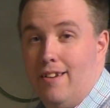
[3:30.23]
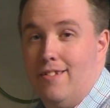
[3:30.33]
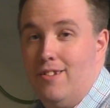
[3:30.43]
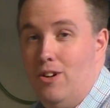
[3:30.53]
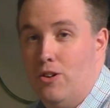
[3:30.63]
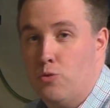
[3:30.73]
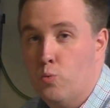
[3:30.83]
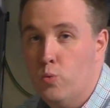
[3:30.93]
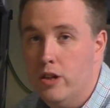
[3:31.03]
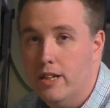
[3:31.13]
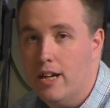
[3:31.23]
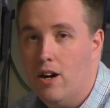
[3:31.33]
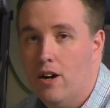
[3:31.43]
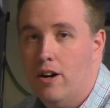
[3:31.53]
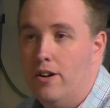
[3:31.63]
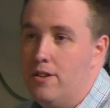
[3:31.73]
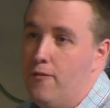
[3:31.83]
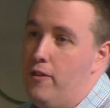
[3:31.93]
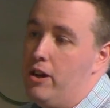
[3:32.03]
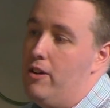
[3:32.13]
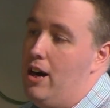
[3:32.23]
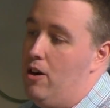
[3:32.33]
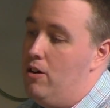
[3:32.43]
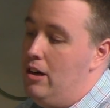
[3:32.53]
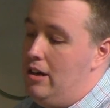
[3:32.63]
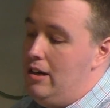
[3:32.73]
So it's really hard to figure out,